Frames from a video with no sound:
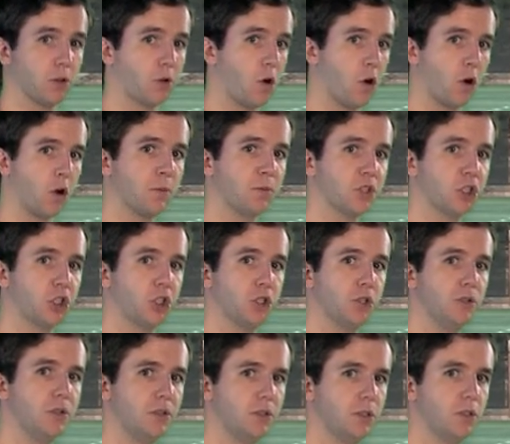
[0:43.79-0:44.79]
Your arms
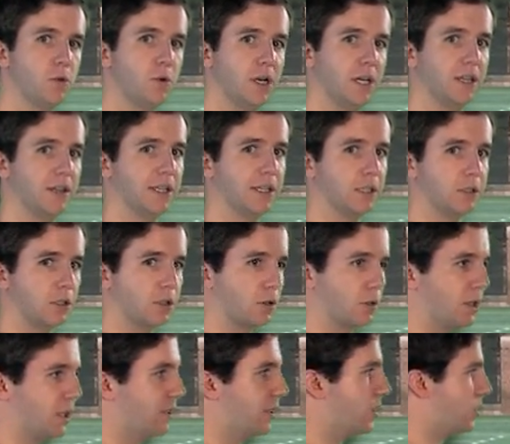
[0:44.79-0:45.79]
shouldn't do anything
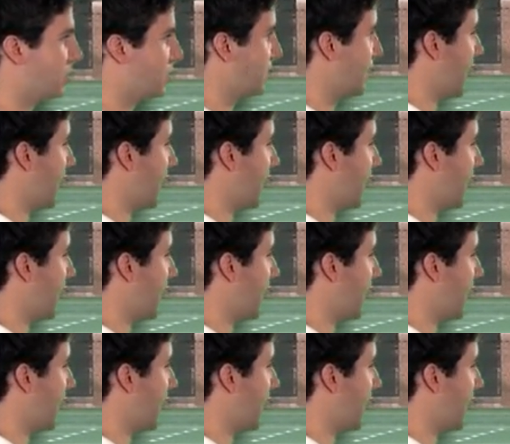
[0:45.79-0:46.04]
during this